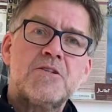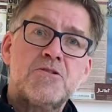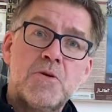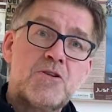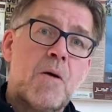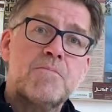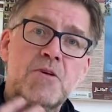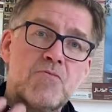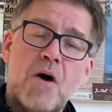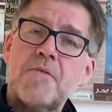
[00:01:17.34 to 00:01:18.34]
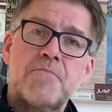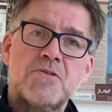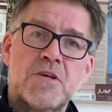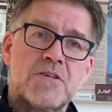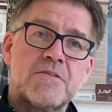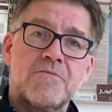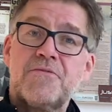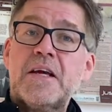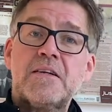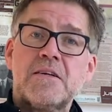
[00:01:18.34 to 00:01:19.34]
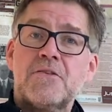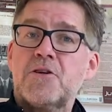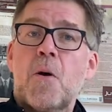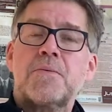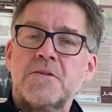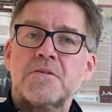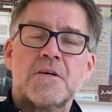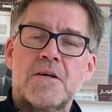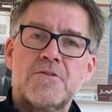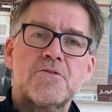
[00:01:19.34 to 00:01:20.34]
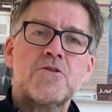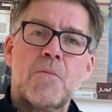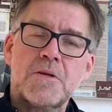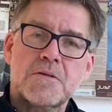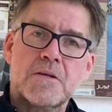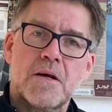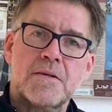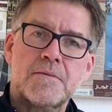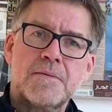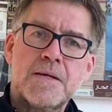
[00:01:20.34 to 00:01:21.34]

to adopt the right position, fetal on the opposite side to your dominant side.